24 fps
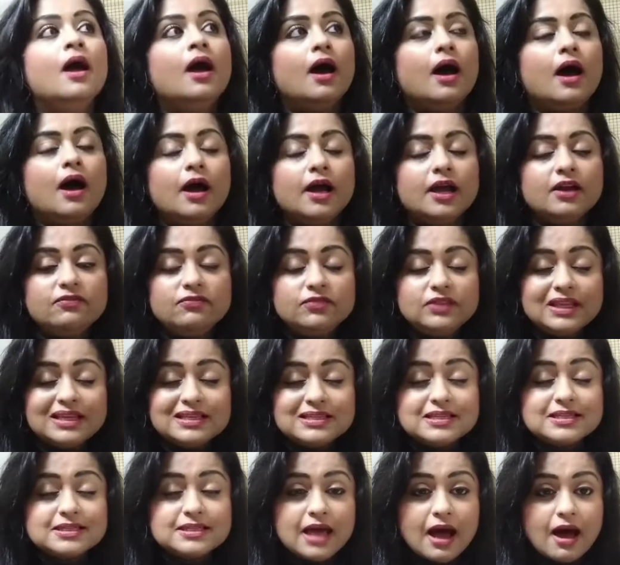If
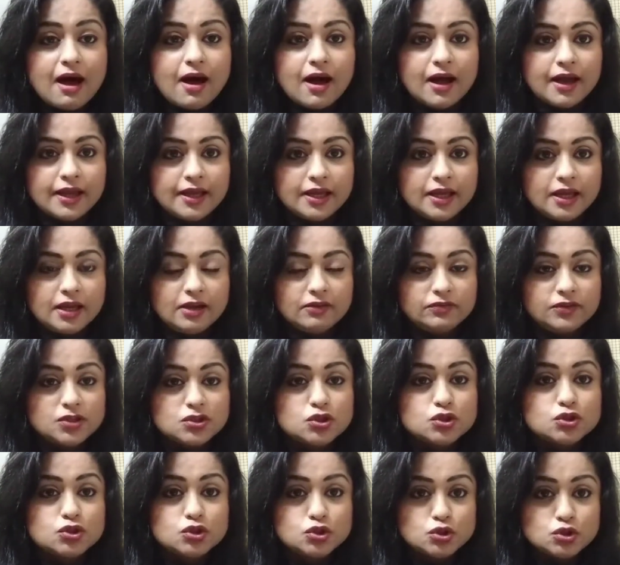this is high, if
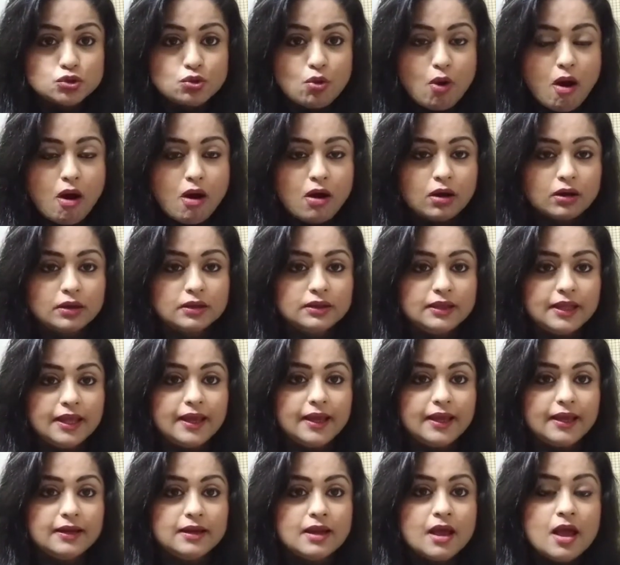this is strong,
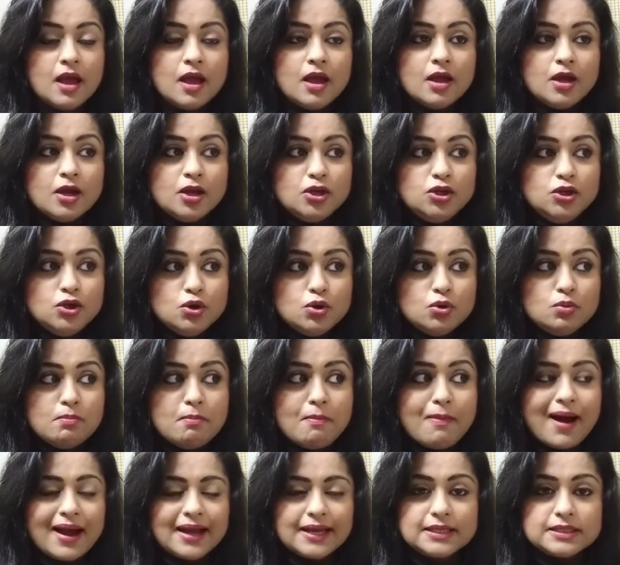then you
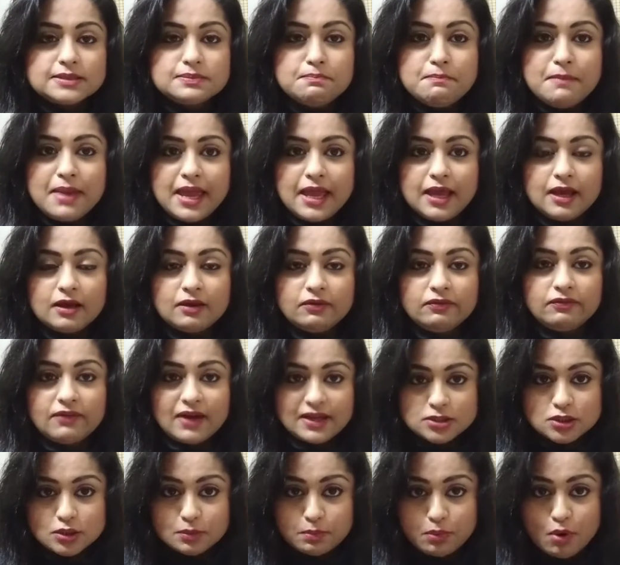might make
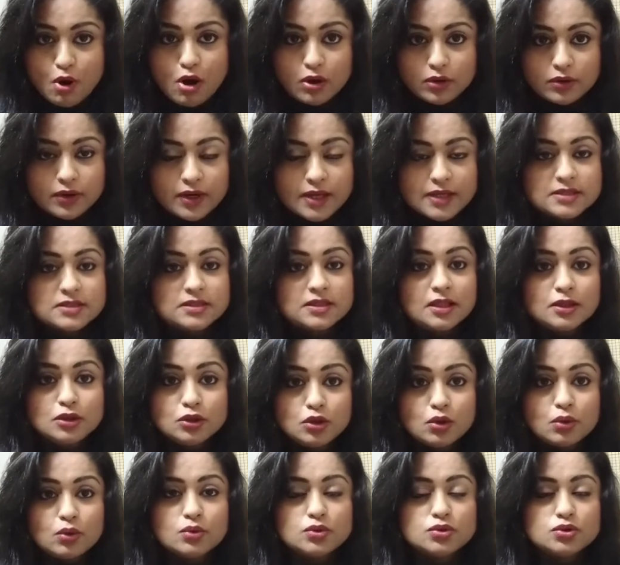faster progress than
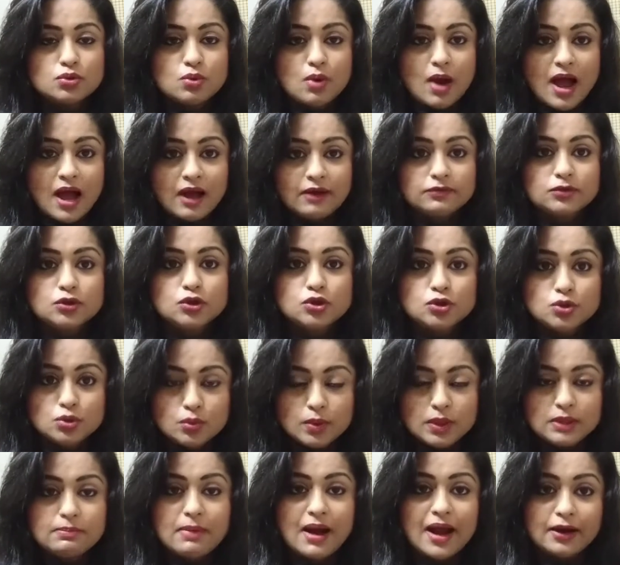those who have to do
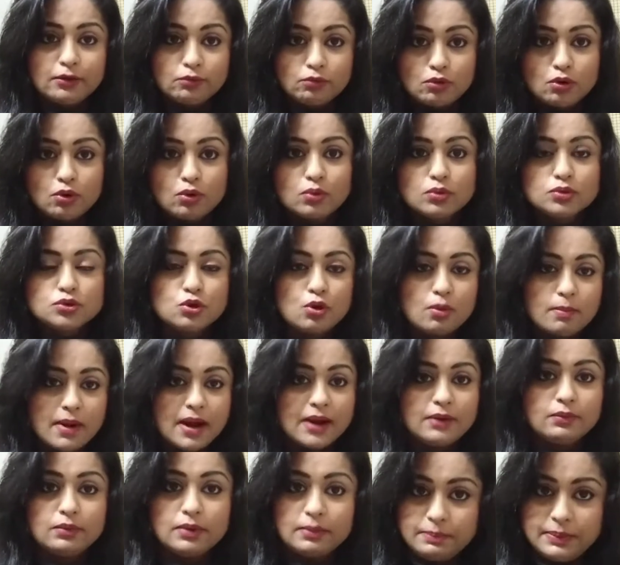it by rote or by
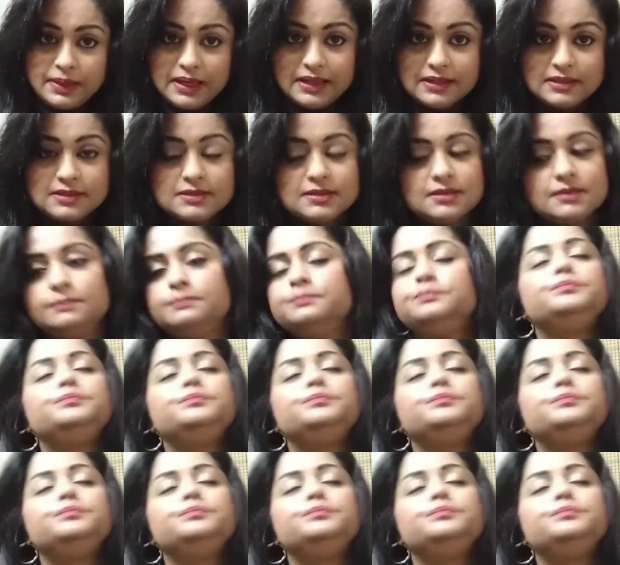repeats.